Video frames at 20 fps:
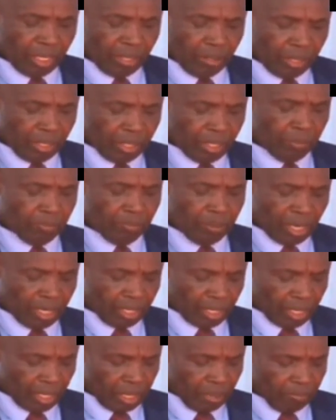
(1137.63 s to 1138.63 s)
D
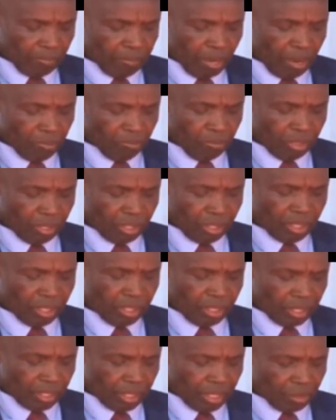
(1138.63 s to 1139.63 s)
plus and above in
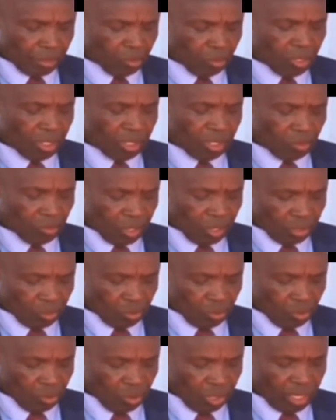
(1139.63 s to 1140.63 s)
the
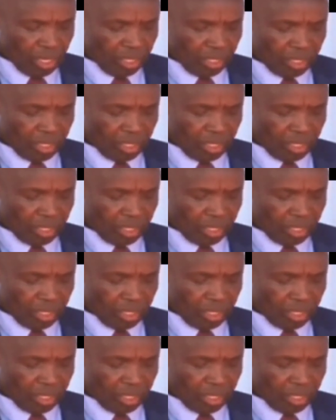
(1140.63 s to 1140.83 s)
2022